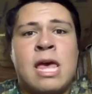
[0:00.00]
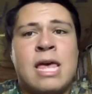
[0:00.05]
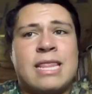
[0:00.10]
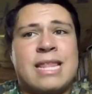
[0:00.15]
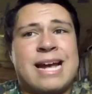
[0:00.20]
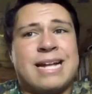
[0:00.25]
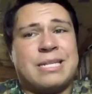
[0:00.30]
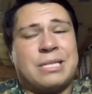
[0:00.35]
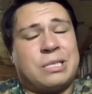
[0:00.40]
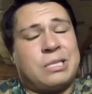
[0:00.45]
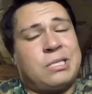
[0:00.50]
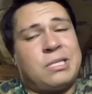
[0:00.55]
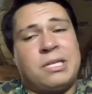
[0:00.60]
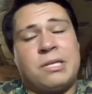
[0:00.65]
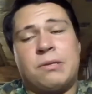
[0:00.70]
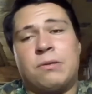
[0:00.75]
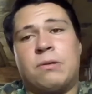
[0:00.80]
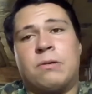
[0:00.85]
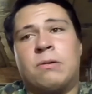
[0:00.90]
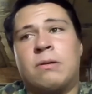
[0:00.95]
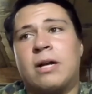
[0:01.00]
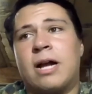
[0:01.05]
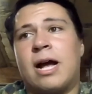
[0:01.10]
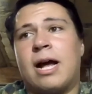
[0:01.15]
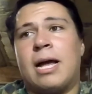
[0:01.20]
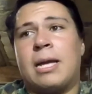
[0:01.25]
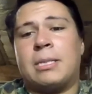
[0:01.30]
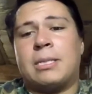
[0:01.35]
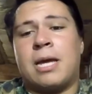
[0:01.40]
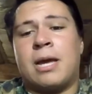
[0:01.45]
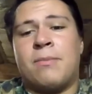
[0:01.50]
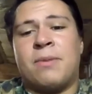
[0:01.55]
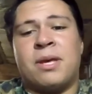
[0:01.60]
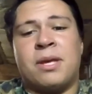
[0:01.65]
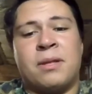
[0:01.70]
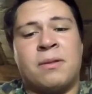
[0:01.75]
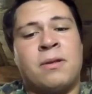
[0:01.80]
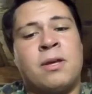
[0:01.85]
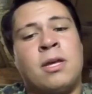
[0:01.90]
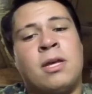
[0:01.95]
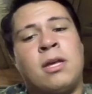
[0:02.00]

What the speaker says: That's a steal, guys. I mean,